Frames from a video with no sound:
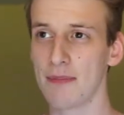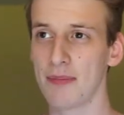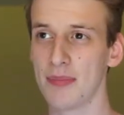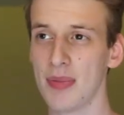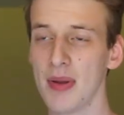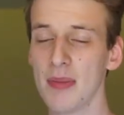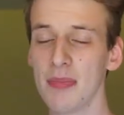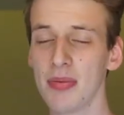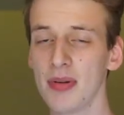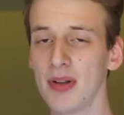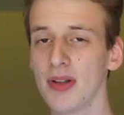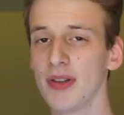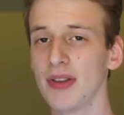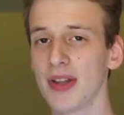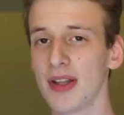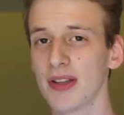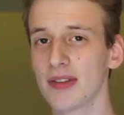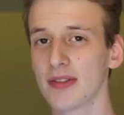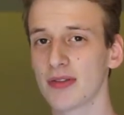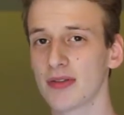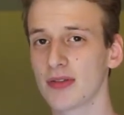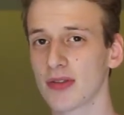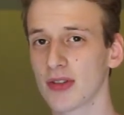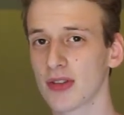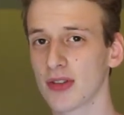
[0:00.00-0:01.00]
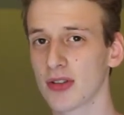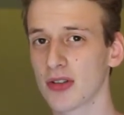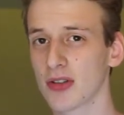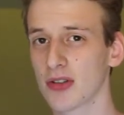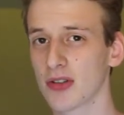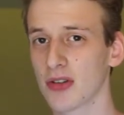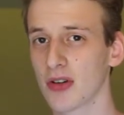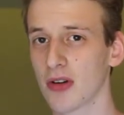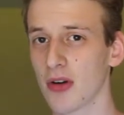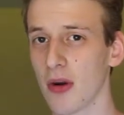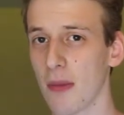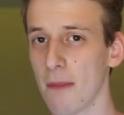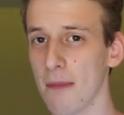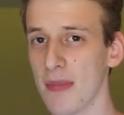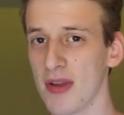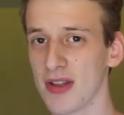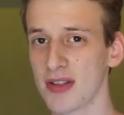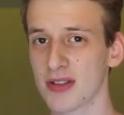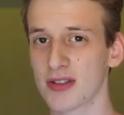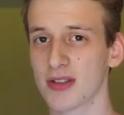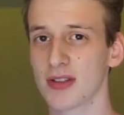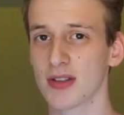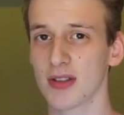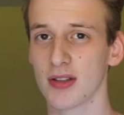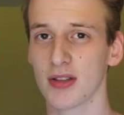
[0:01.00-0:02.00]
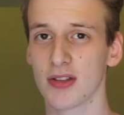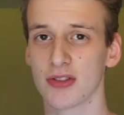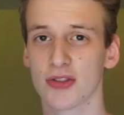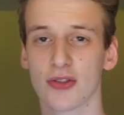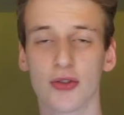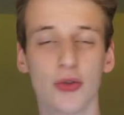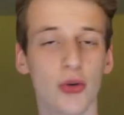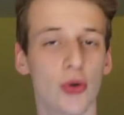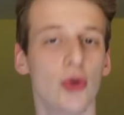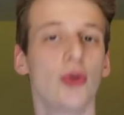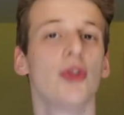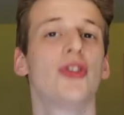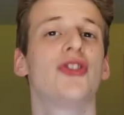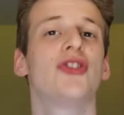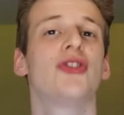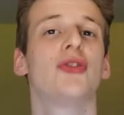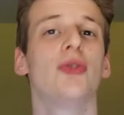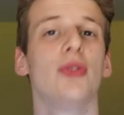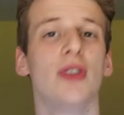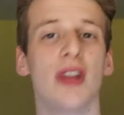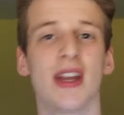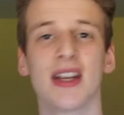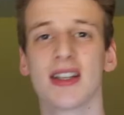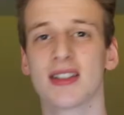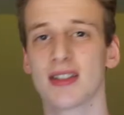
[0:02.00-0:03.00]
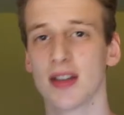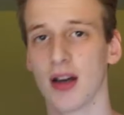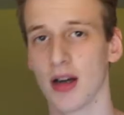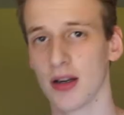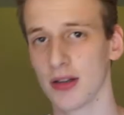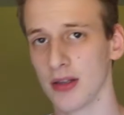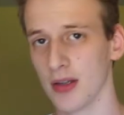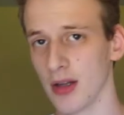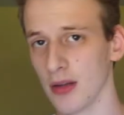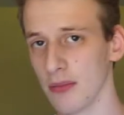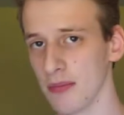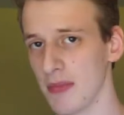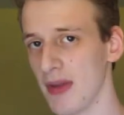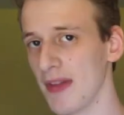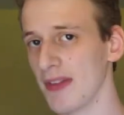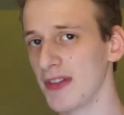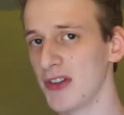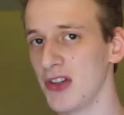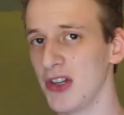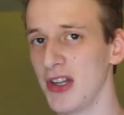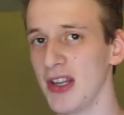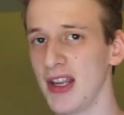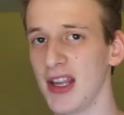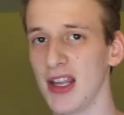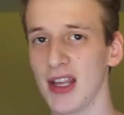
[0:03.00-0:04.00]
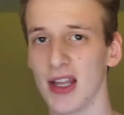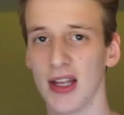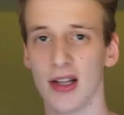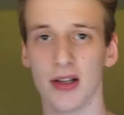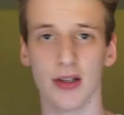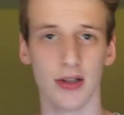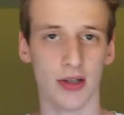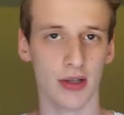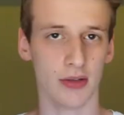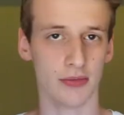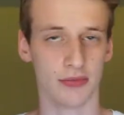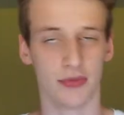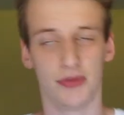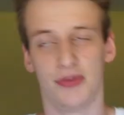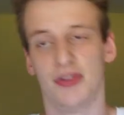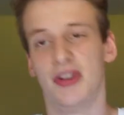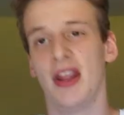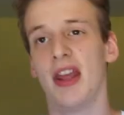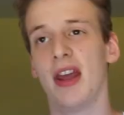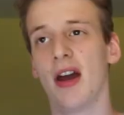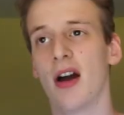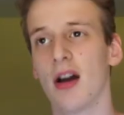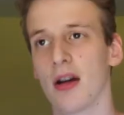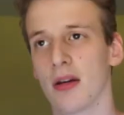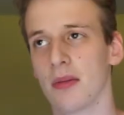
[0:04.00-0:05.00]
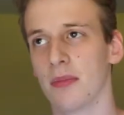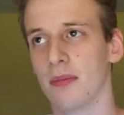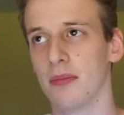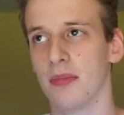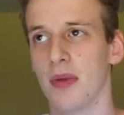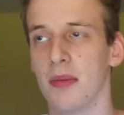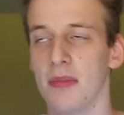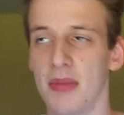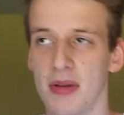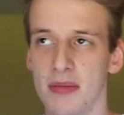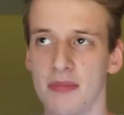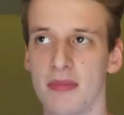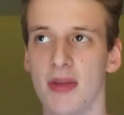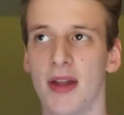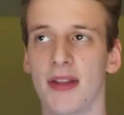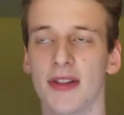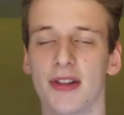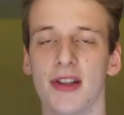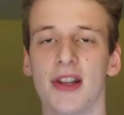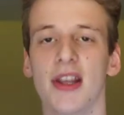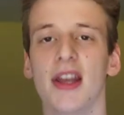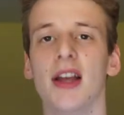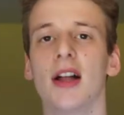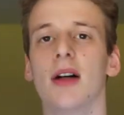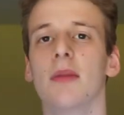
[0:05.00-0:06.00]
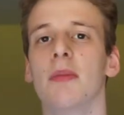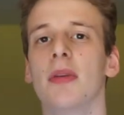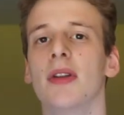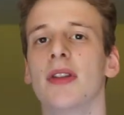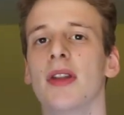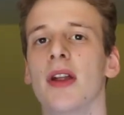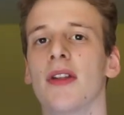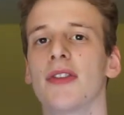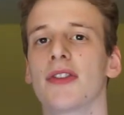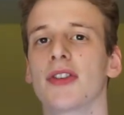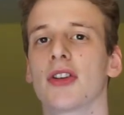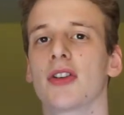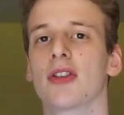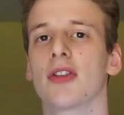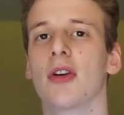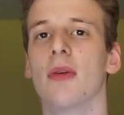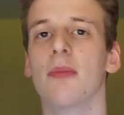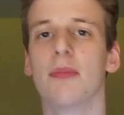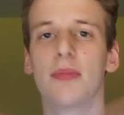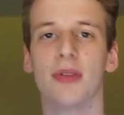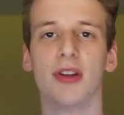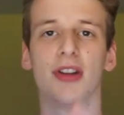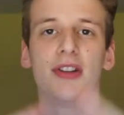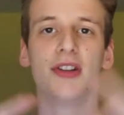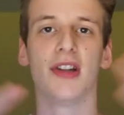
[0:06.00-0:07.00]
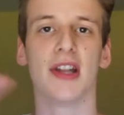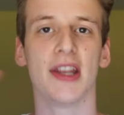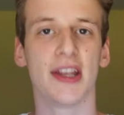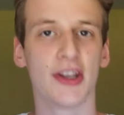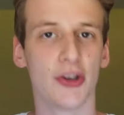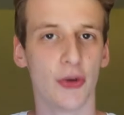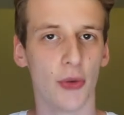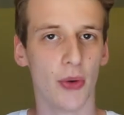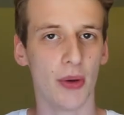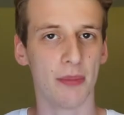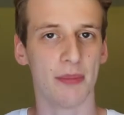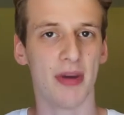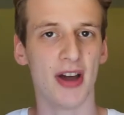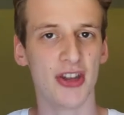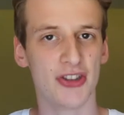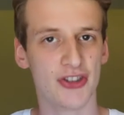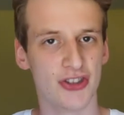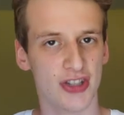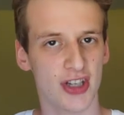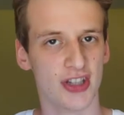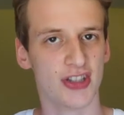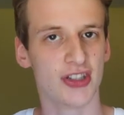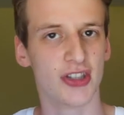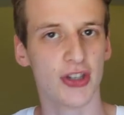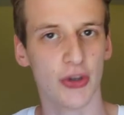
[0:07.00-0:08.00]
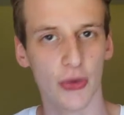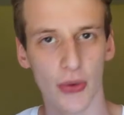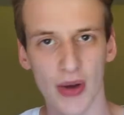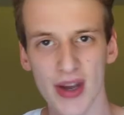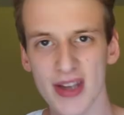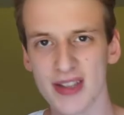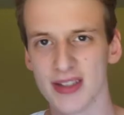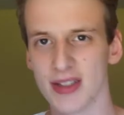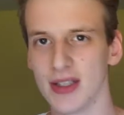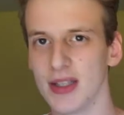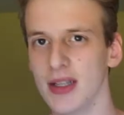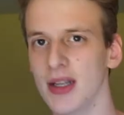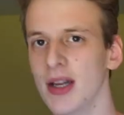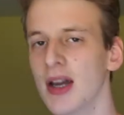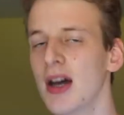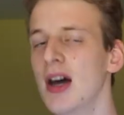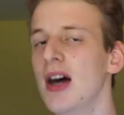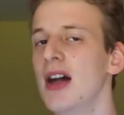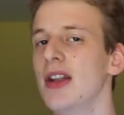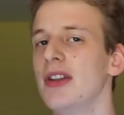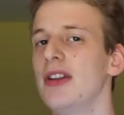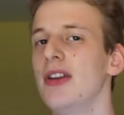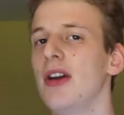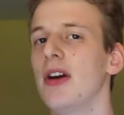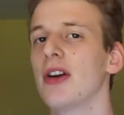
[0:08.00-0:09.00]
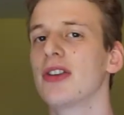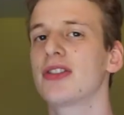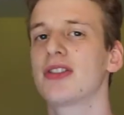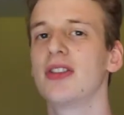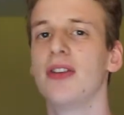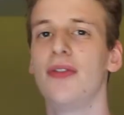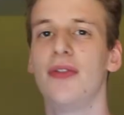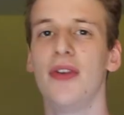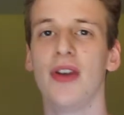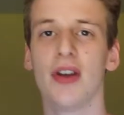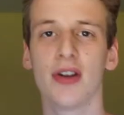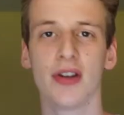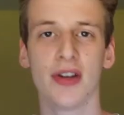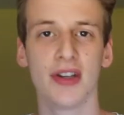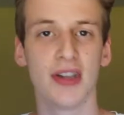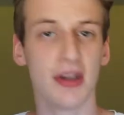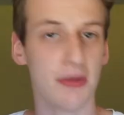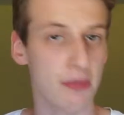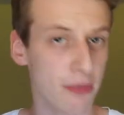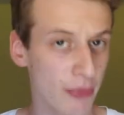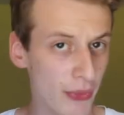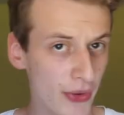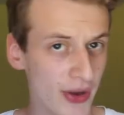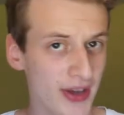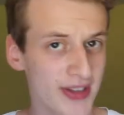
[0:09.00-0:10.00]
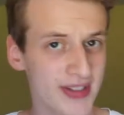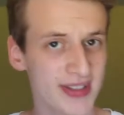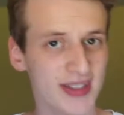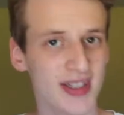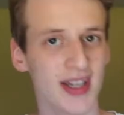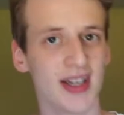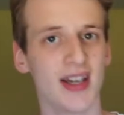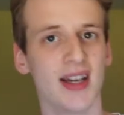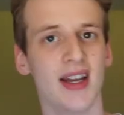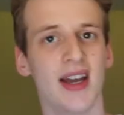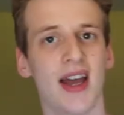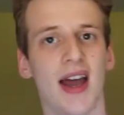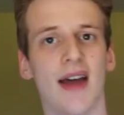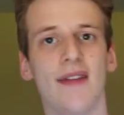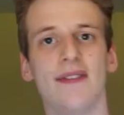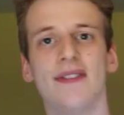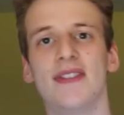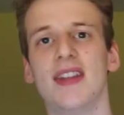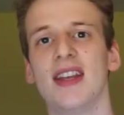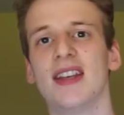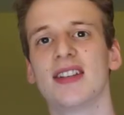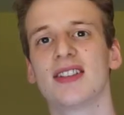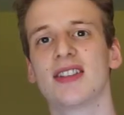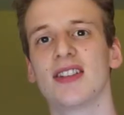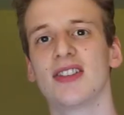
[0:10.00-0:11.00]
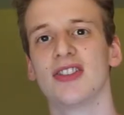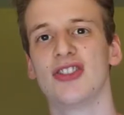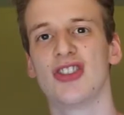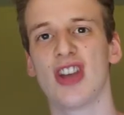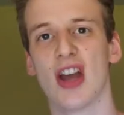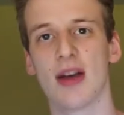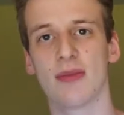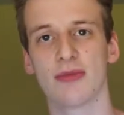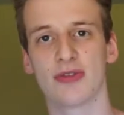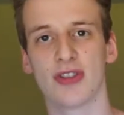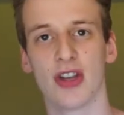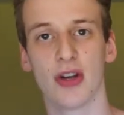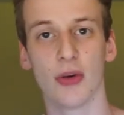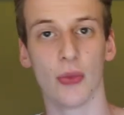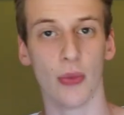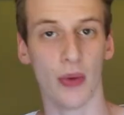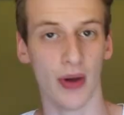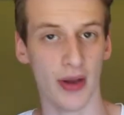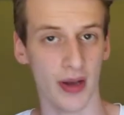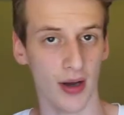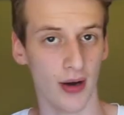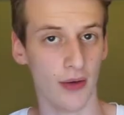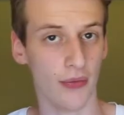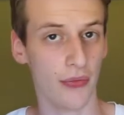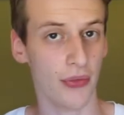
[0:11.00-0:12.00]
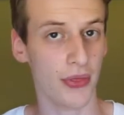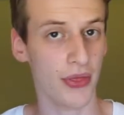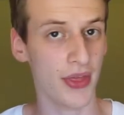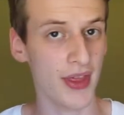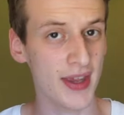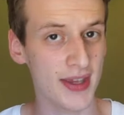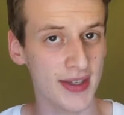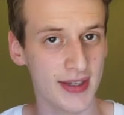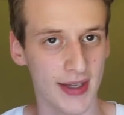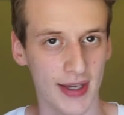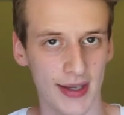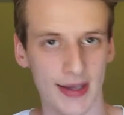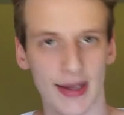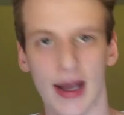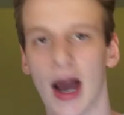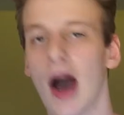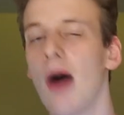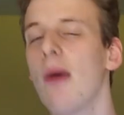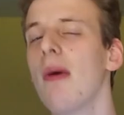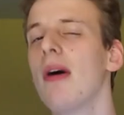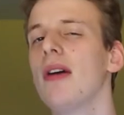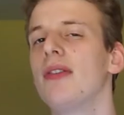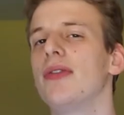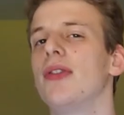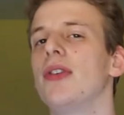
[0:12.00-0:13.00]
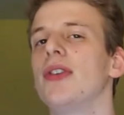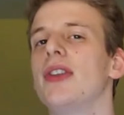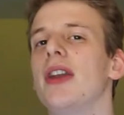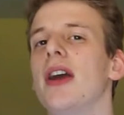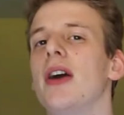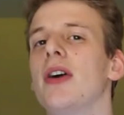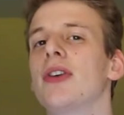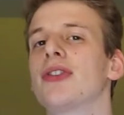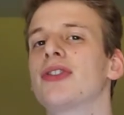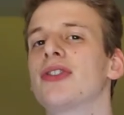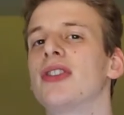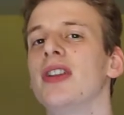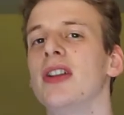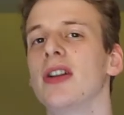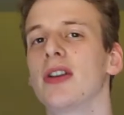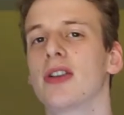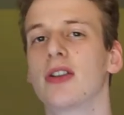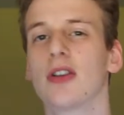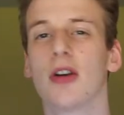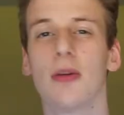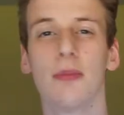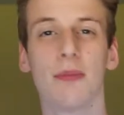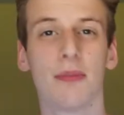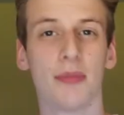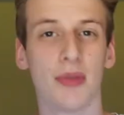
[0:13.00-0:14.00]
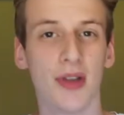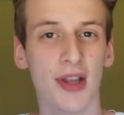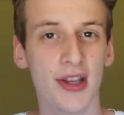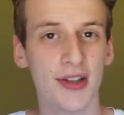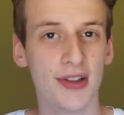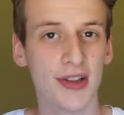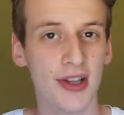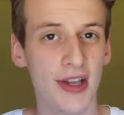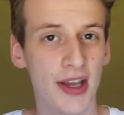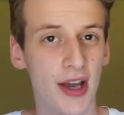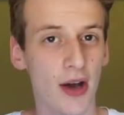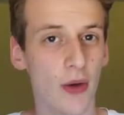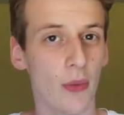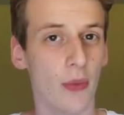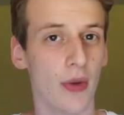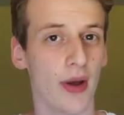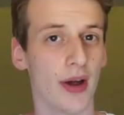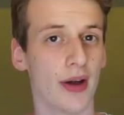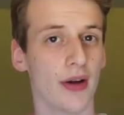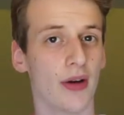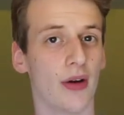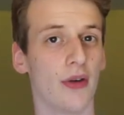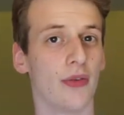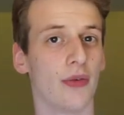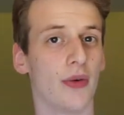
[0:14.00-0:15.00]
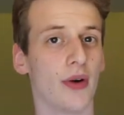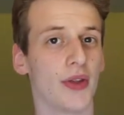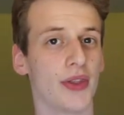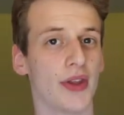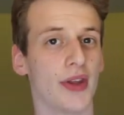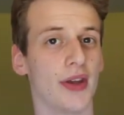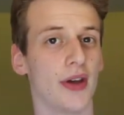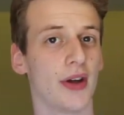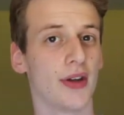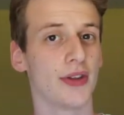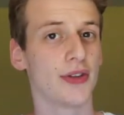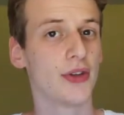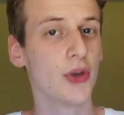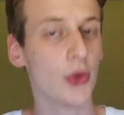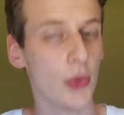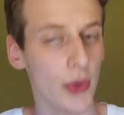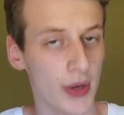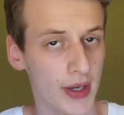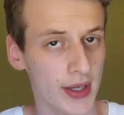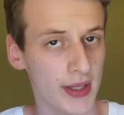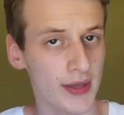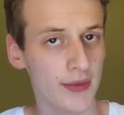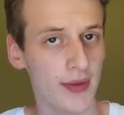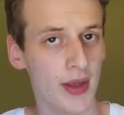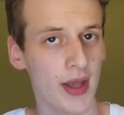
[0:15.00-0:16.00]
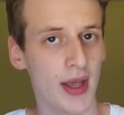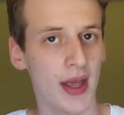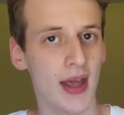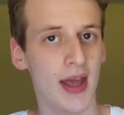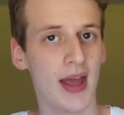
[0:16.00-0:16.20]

People that commit school shootings are not mentally ill. They are a bit mentally ill, but not completely batshit crazy. They are severely depressed and this jams their way of thinking. However, they are still completely aware of what they are doing.